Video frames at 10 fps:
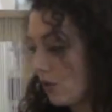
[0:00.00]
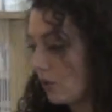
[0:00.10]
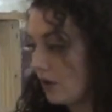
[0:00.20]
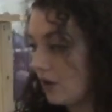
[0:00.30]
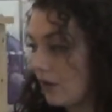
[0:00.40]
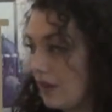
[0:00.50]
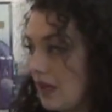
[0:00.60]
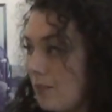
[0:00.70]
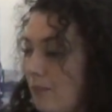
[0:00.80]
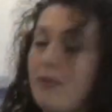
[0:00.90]
So
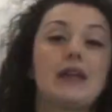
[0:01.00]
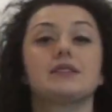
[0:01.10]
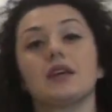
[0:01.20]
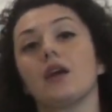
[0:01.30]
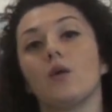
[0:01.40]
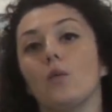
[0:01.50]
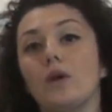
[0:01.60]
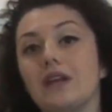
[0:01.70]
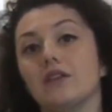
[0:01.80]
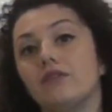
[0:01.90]
the
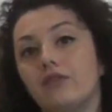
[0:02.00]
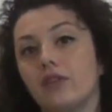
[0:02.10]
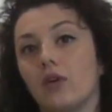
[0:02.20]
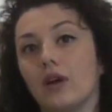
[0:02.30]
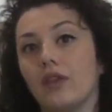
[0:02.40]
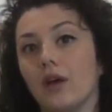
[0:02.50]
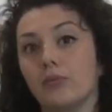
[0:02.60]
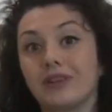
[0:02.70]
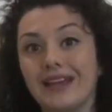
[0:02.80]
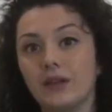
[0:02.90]
basic weave,
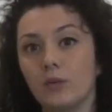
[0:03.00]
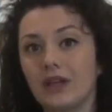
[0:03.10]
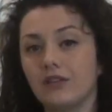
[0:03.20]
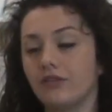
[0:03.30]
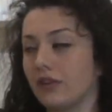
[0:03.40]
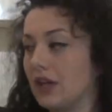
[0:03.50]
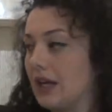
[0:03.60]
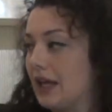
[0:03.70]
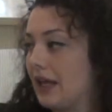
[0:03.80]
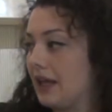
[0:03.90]
or the plain weave,
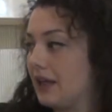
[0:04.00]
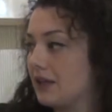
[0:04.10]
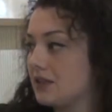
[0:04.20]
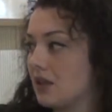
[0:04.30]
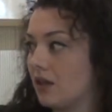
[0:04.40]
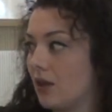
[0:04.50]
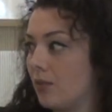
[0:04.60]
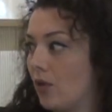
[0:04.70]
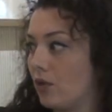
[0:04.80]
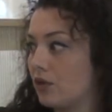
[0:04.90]
is
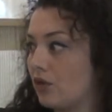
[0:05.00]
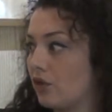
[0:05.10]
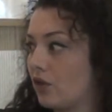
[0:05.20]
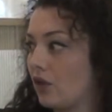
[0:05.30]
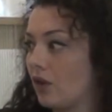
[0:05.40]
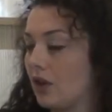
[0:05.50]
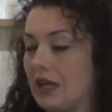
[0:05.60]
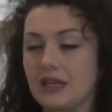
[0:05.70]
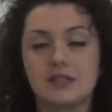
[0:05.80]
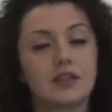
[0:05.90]
the most
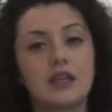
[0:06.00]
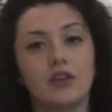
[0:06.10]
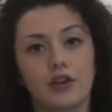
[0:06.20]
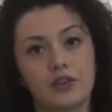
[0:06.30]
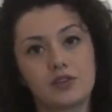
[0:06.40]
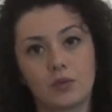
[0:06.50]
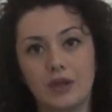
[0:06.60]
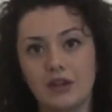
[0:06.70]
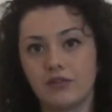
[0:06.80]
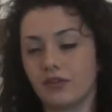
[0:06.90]
easily
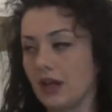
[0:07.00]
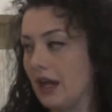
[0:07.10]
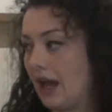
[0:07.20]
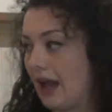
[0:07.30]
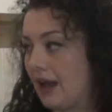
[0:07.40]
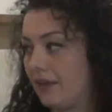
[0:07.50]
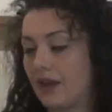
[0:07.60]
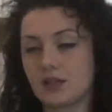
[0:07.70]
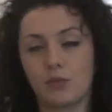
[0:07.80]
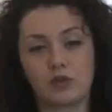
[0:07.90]
learned weave,
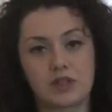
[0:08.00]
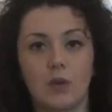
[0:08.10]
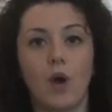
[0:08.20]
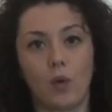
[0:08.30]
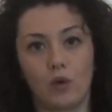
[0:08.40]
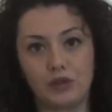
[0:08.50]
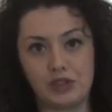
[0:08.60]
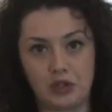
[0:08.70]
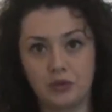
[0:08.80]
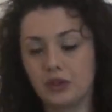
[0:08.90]
and that's mostly what
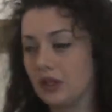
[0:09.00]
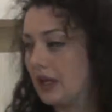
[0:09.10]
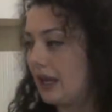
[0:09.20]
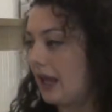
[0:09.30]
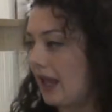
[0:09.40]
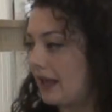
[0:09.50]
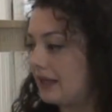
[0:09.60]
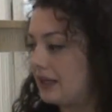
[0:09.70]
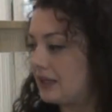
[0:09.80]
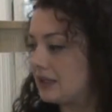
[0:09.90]
we'll do.
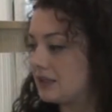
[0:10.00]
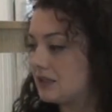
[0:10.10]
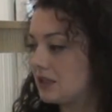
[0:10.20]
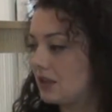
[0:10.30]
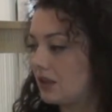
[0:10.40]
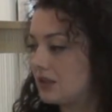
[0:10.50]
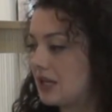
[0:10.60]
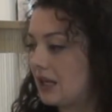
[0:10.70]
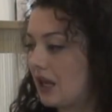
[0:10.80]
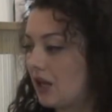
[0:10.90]
And it is
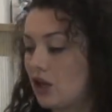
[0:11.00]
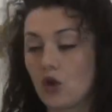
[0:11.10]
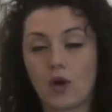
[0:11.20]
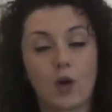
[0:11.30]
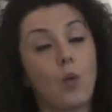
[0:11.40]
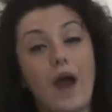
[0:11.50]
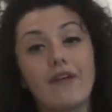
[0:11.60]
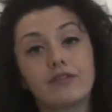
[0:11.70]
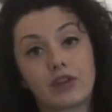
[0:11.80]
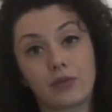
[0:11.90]
taking
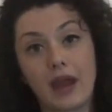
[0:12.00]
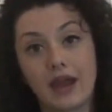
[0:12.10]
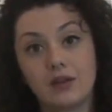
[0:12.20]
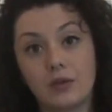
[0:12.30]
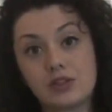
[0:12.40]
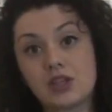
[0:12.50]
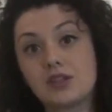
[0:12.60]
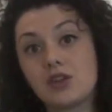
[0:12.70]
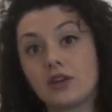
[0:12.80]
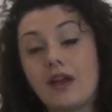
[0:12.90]
your left thread,
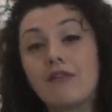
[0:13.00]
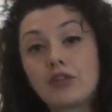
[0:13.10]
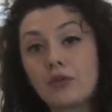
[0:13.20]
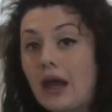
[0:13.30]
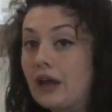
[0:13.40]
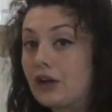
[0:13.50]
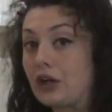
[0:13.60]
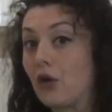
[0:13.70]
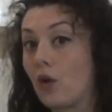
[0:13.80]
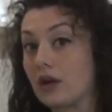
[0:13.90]
which is your left to
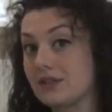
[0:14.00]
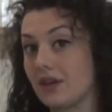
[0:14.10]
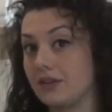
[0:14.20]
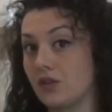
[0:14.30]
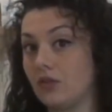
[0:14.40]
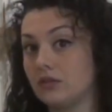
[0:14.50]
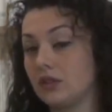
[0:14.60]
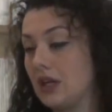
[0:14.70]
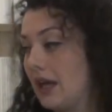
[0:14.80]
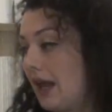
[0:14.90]
right or your horizontal,